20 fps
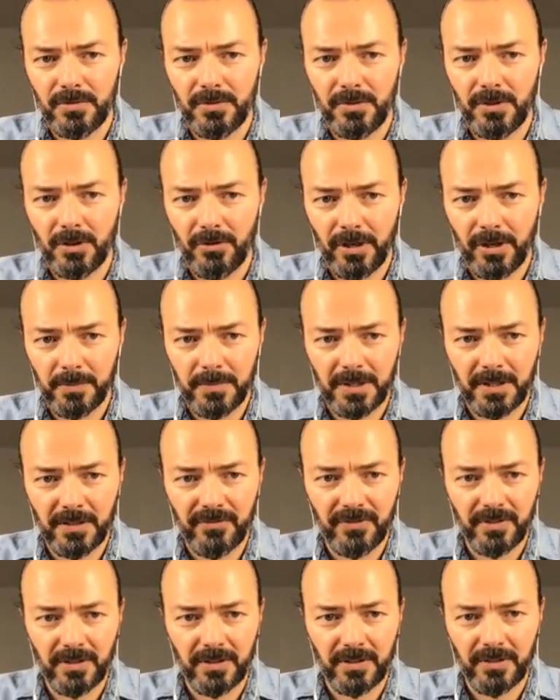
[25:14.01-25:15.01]
Correct me
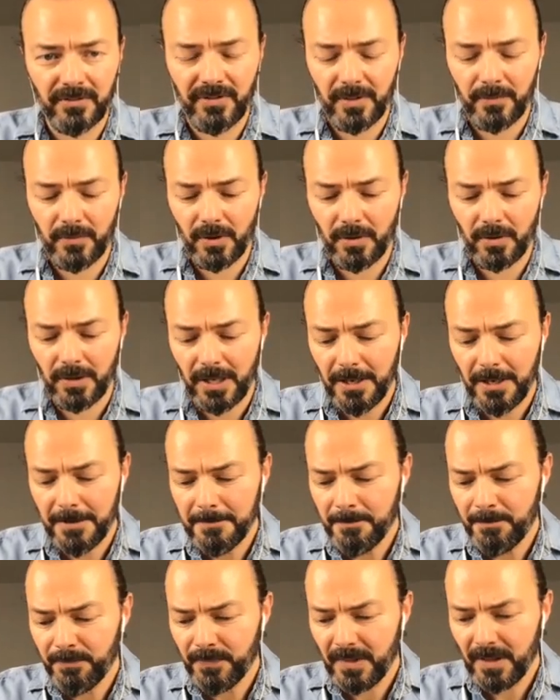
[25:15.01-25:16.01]
if uh, if I'm wrong
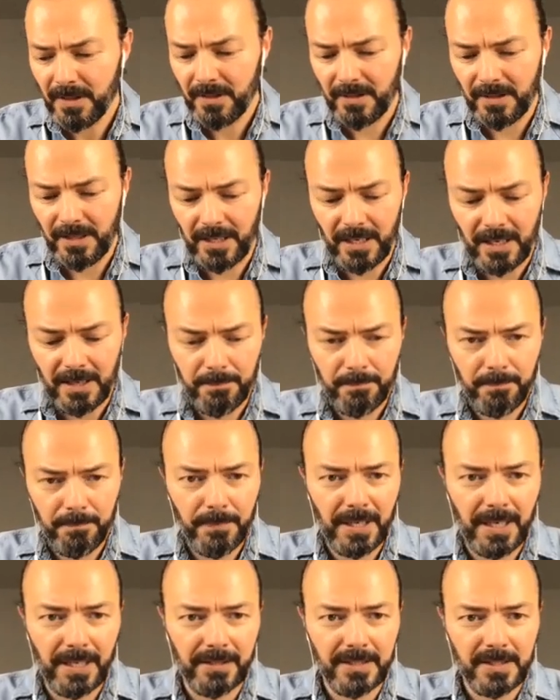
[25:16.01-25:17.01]
there are
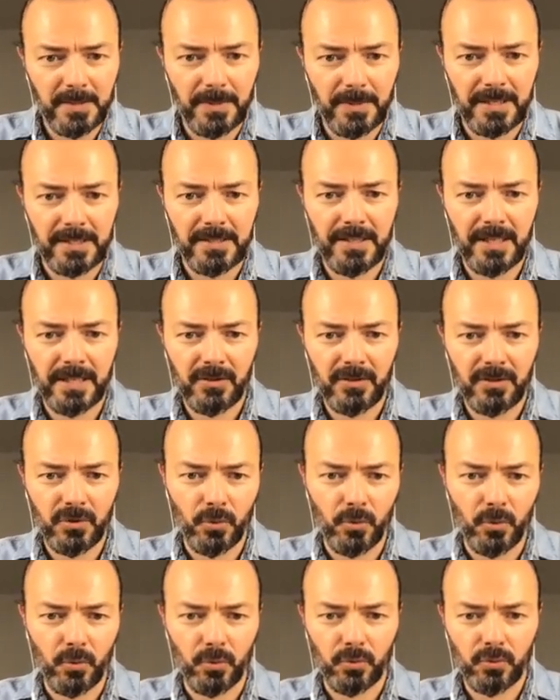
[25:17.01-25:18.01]
pen displays that
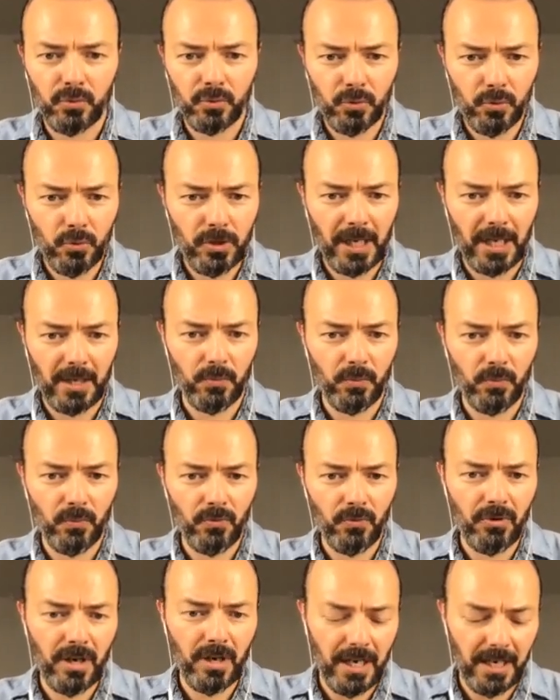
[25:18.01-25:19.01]
you do can
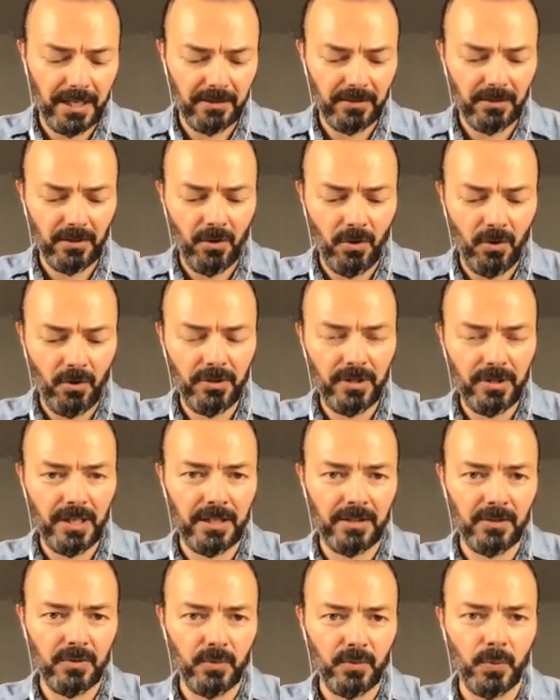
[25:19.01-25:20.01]
write on
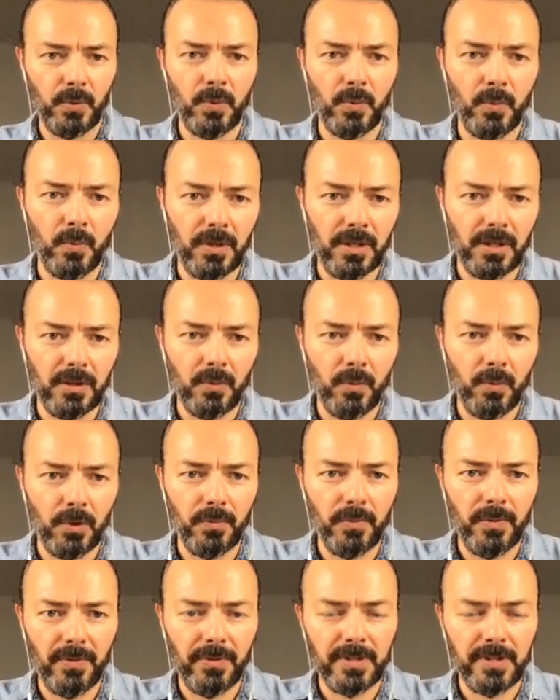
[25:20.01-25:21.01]
and work
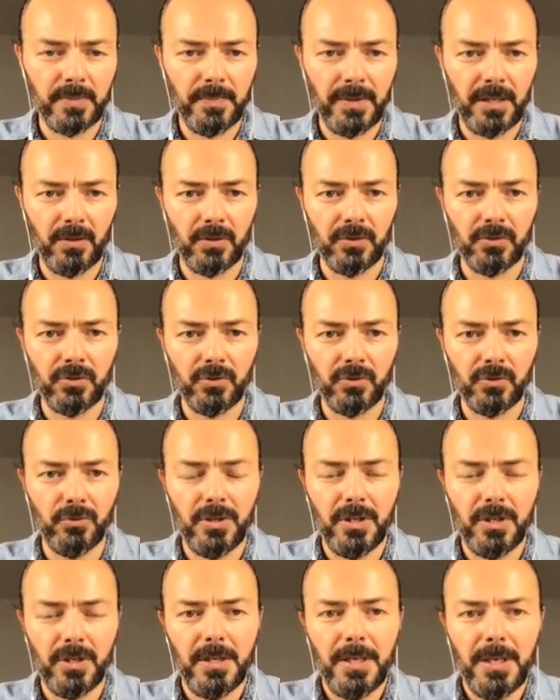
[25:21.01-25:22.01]
with this pen on
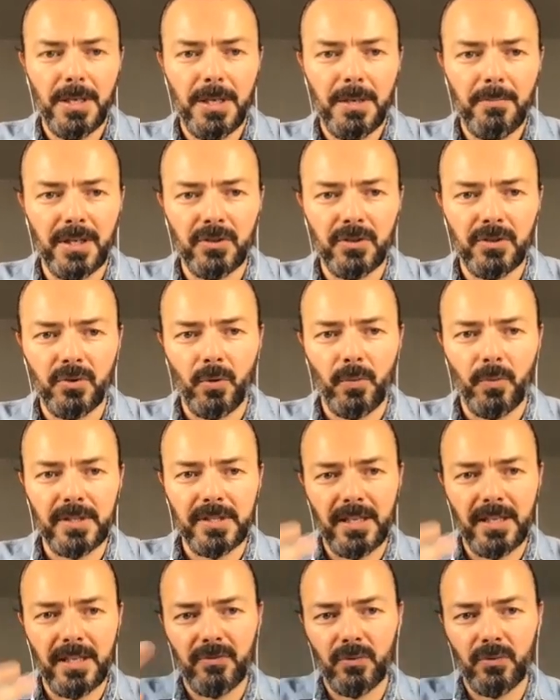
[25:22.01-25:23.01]
too, but you
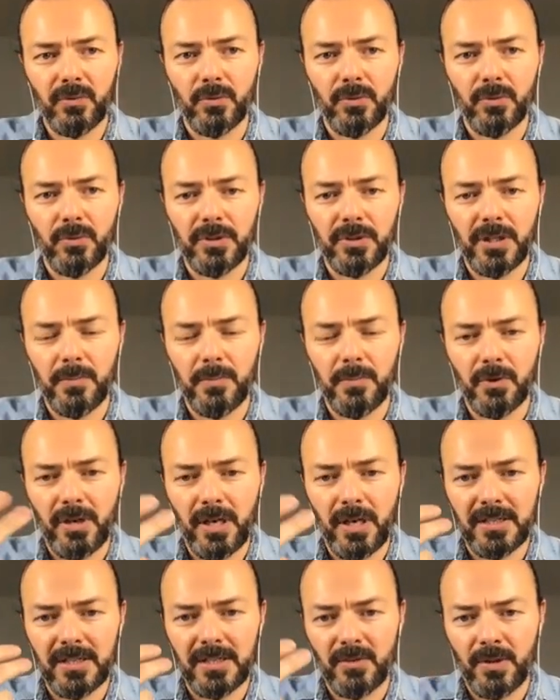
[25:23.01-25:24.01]
always have to keep your
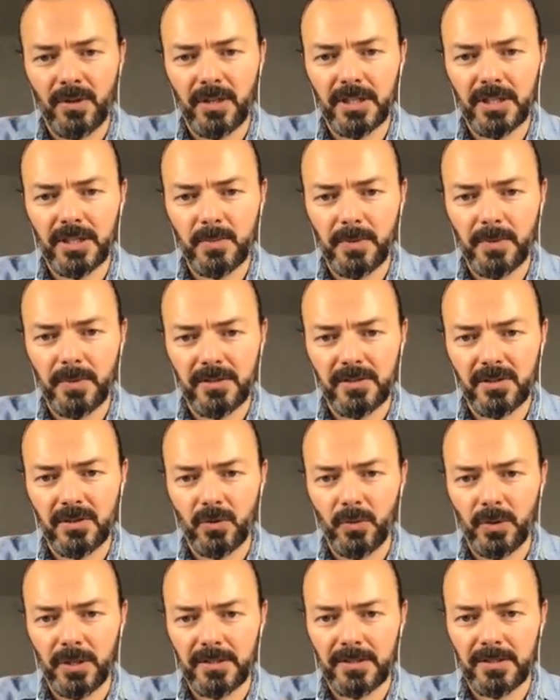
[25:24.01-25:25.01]
eyes on the display.
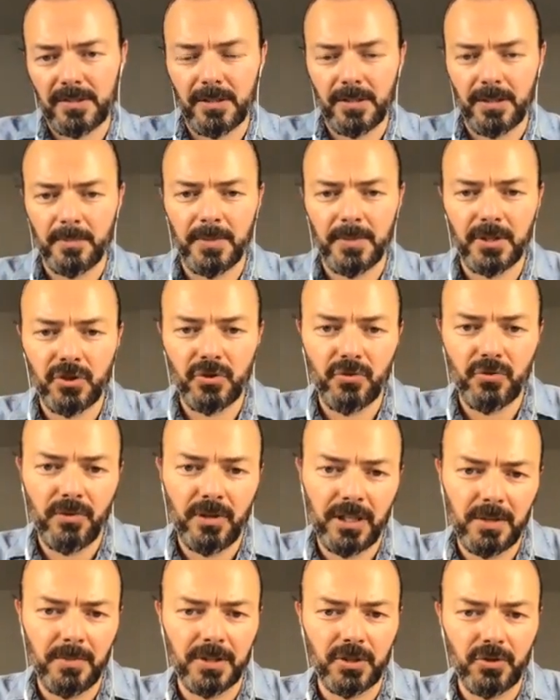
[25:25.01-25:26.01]
So it's a little bit,
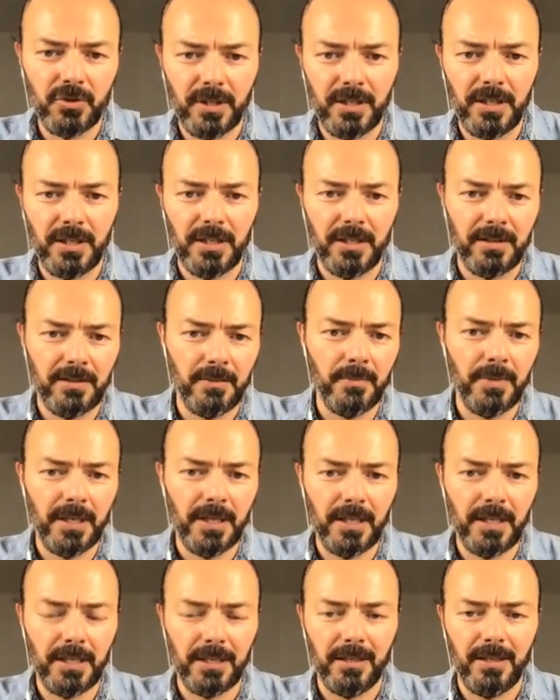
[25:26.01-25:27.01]
little bit tricky at the
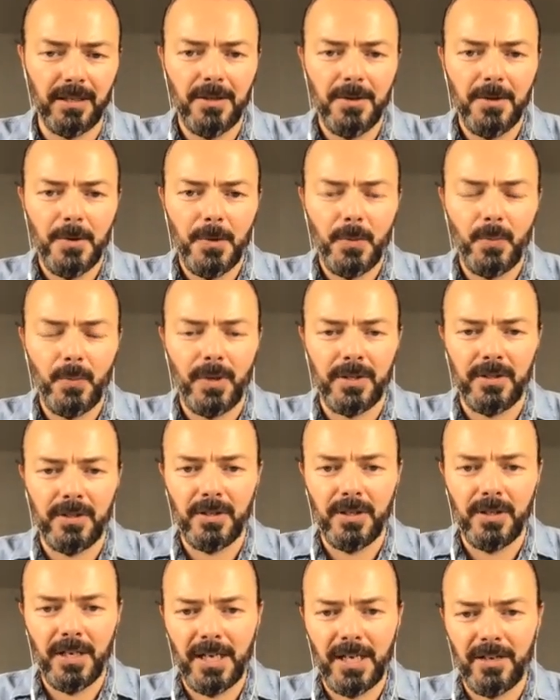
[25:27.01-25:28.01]
beginning when
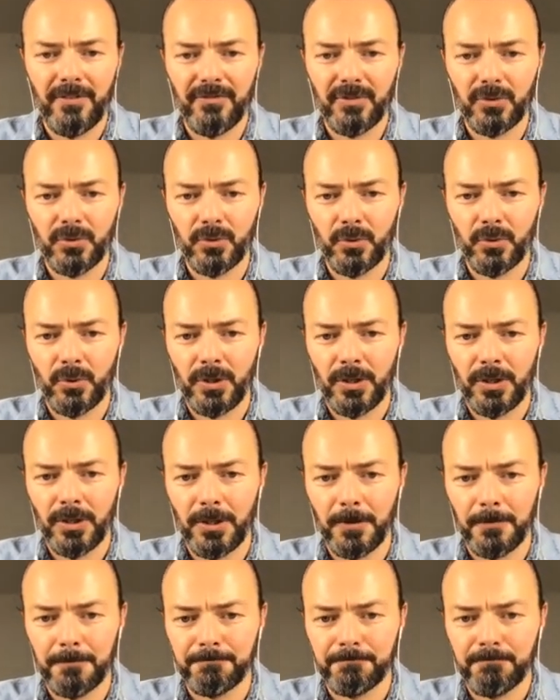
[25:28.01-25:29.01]
you have to
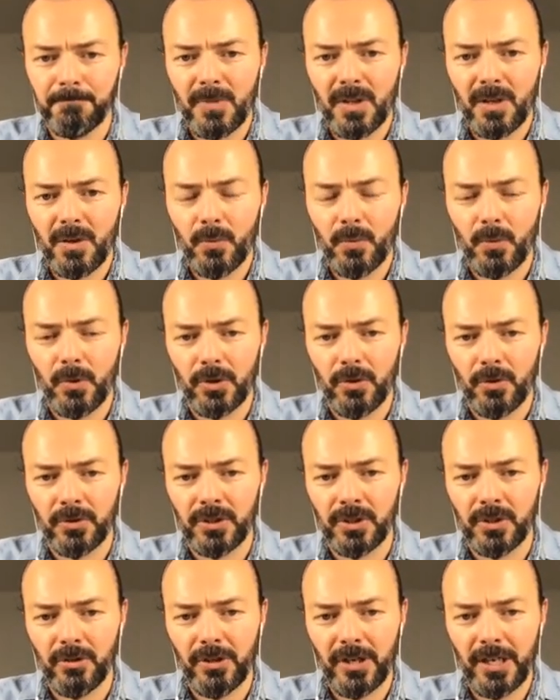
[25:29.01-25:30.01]
um, work on
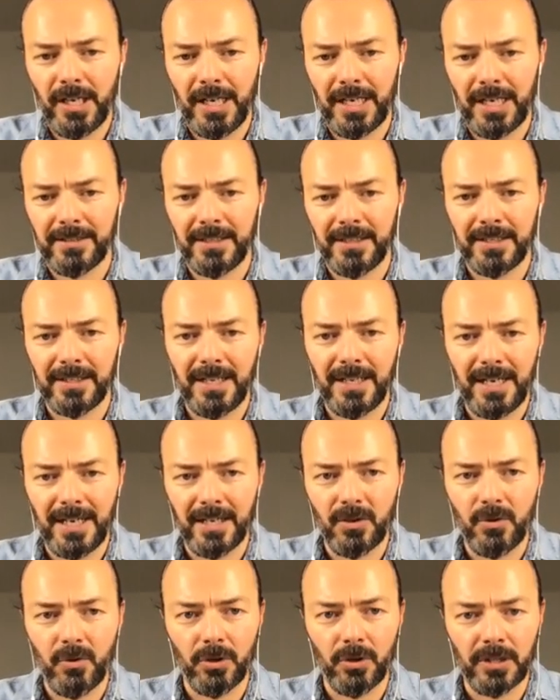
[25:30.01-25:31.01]
your hand and eye
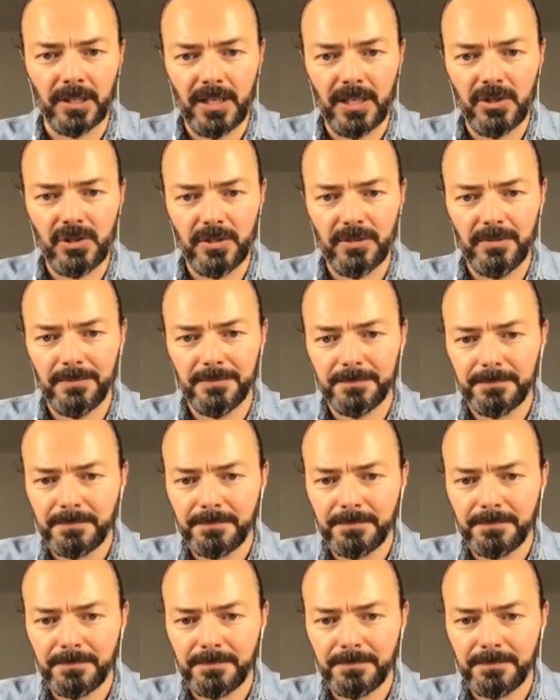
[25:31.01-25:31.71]
coordination.